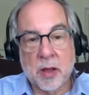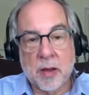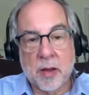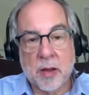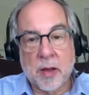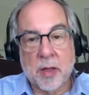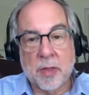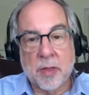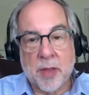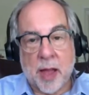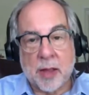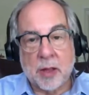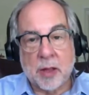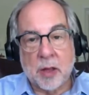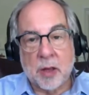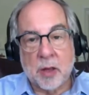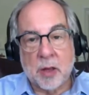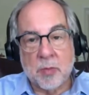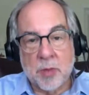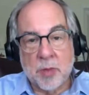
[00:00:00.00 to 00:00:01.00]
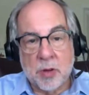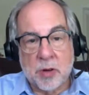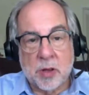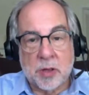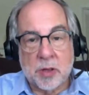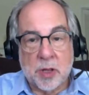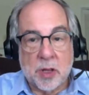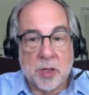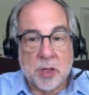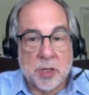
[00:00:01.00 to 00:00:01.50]
that
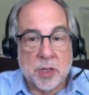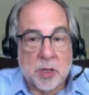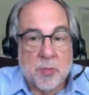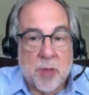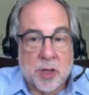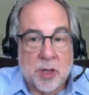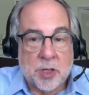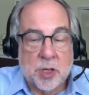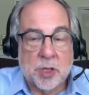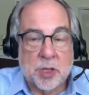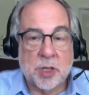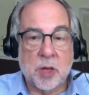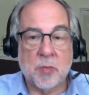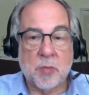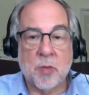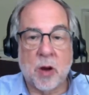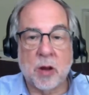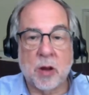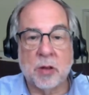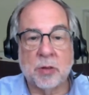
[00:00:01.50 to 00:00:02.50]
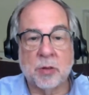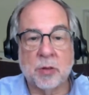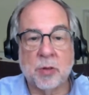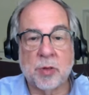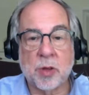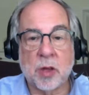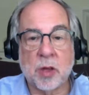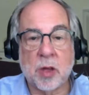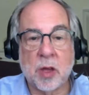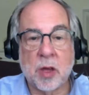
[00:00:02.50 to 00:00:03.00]
community. It's the message that Martin
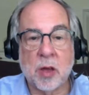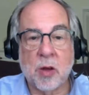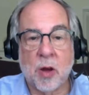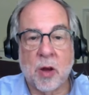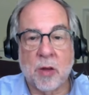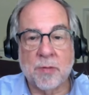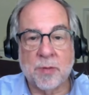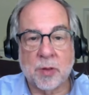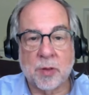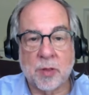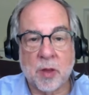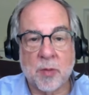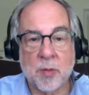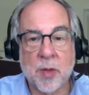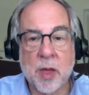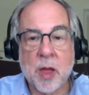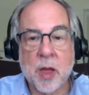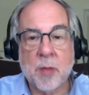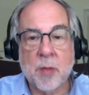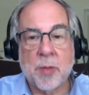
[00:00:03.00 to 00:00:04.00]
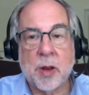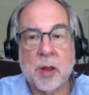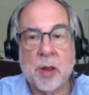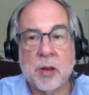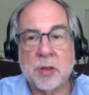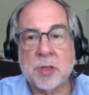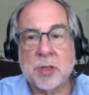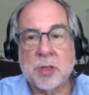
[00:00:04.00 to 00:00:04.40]
Luther King offered them. But here's